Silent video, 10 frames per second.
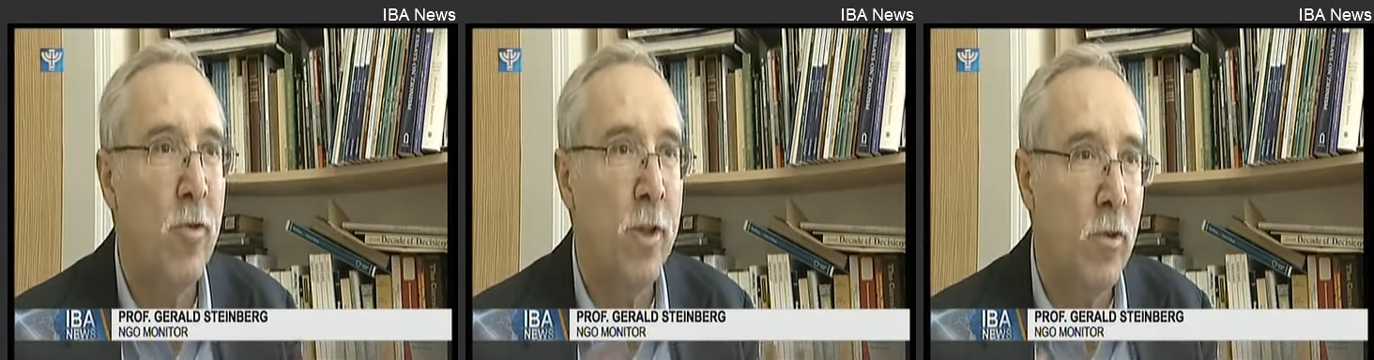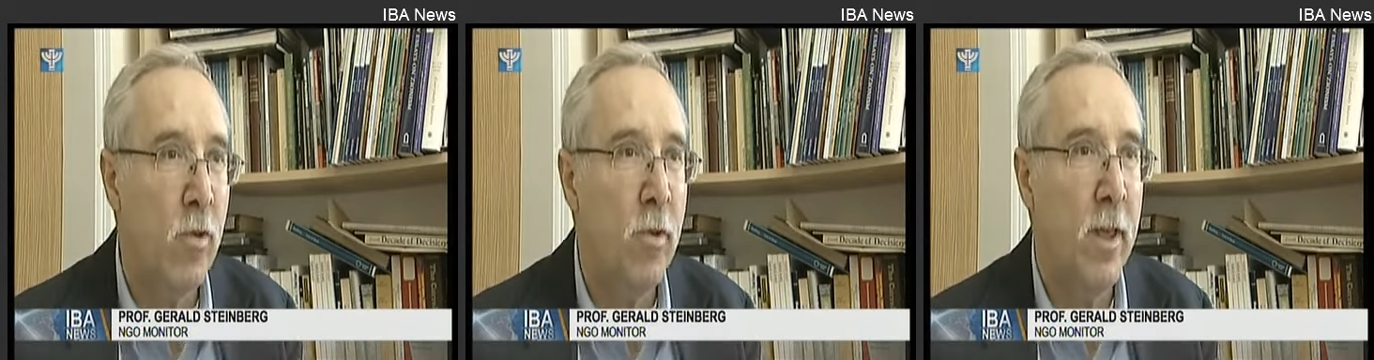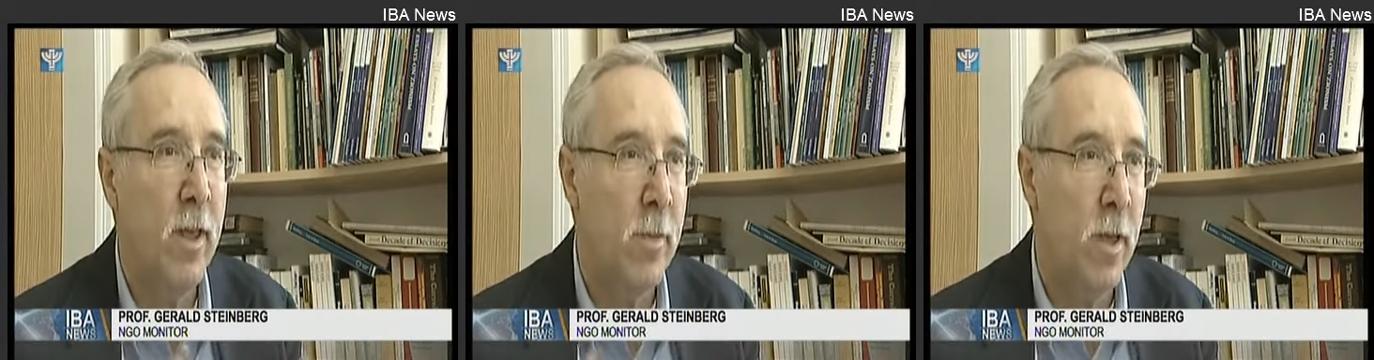of return
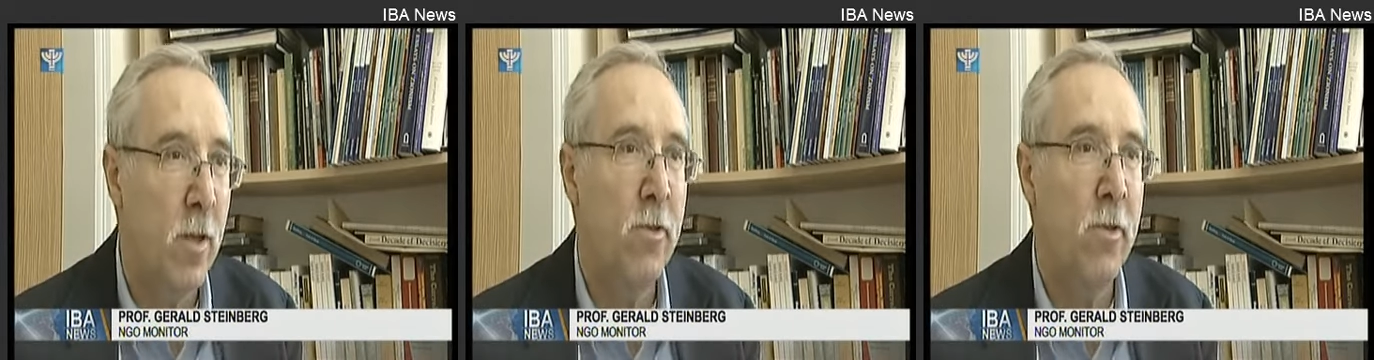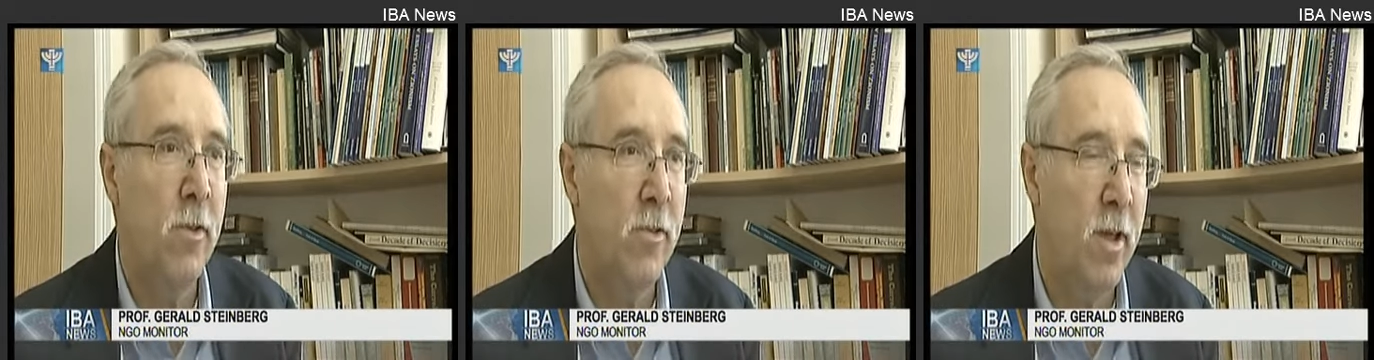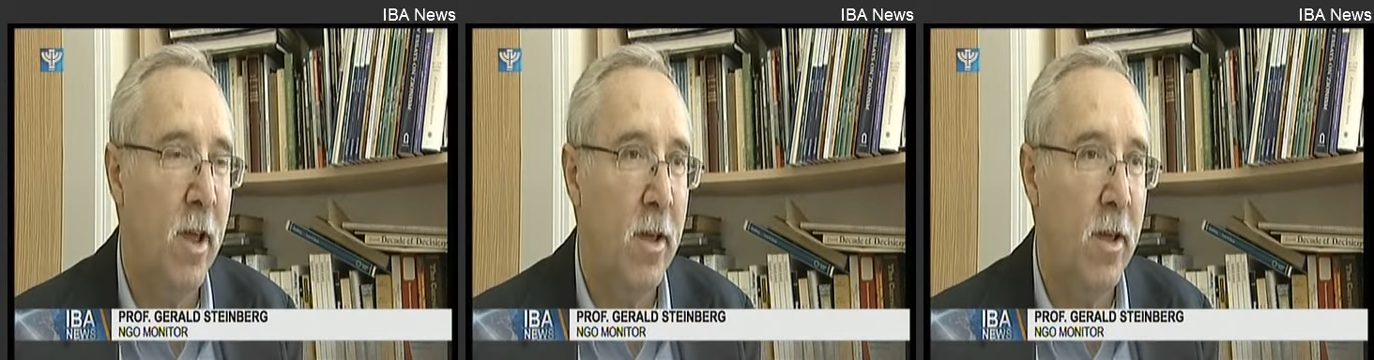that can be used as a
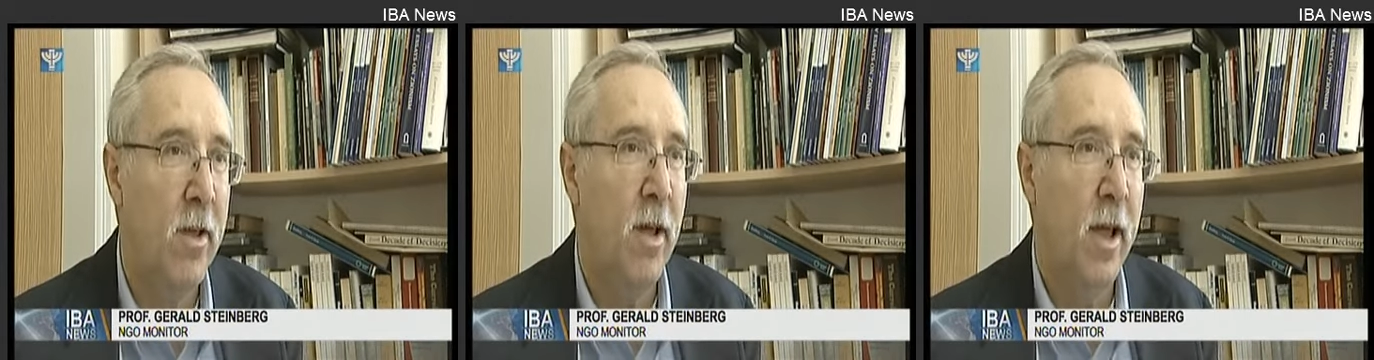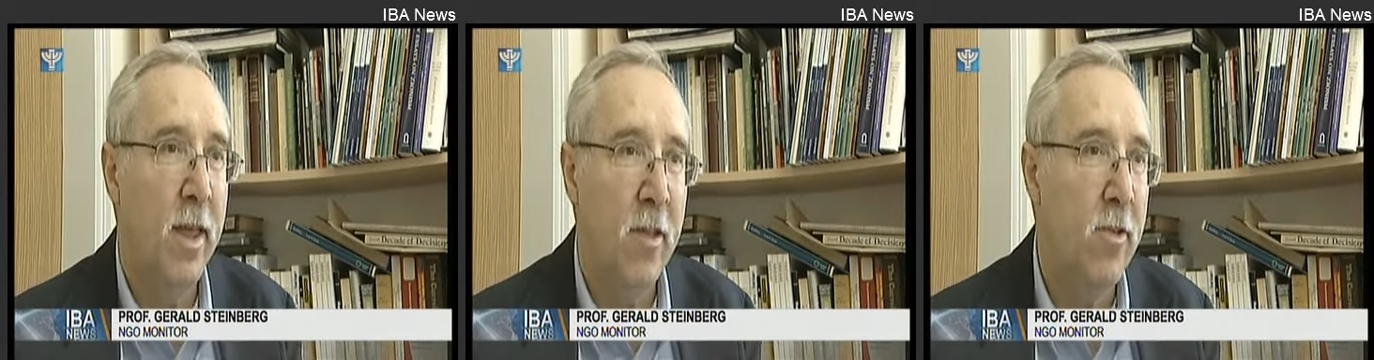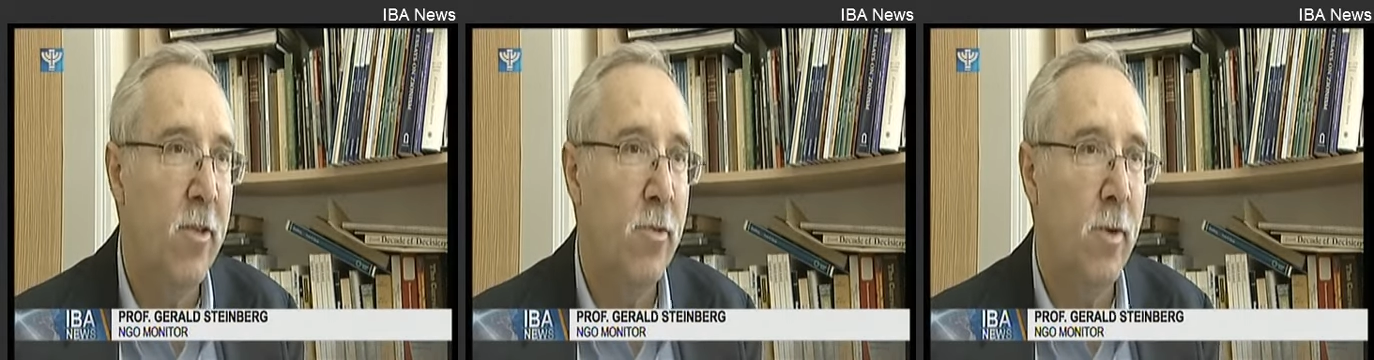stick
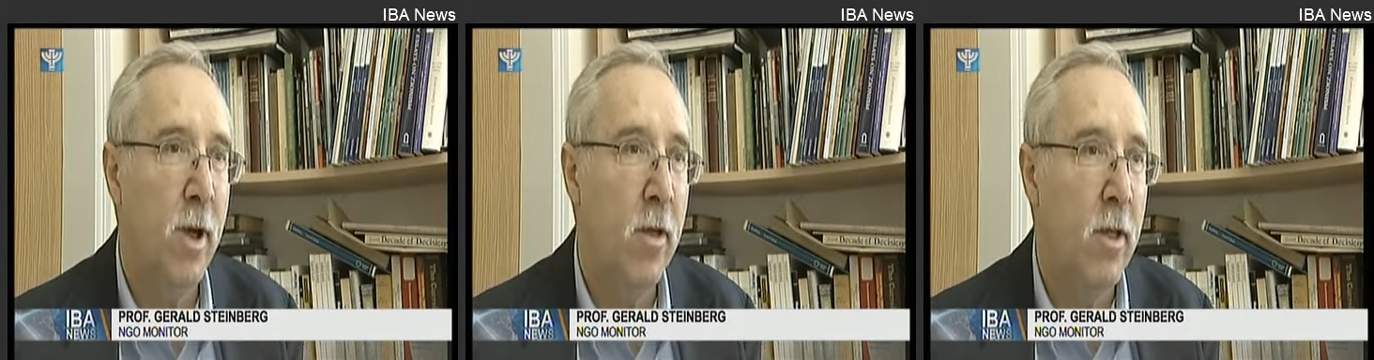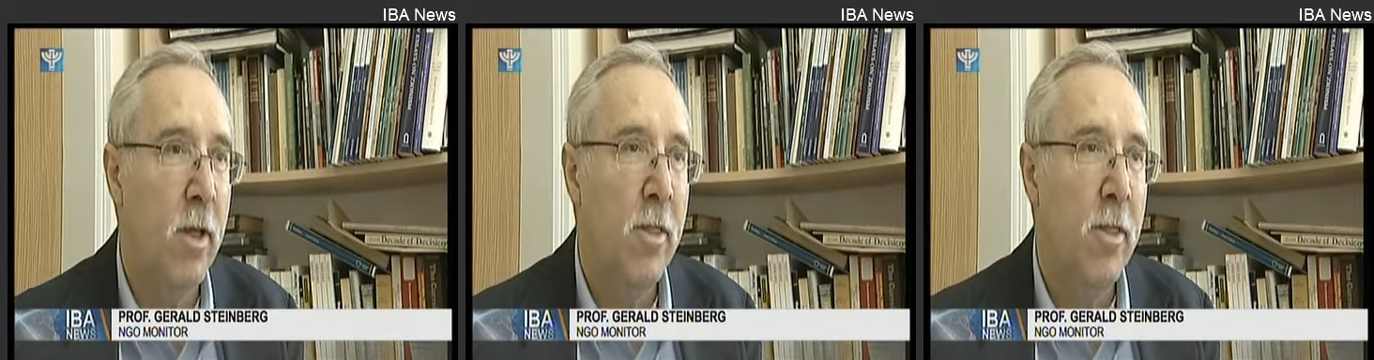against Israel.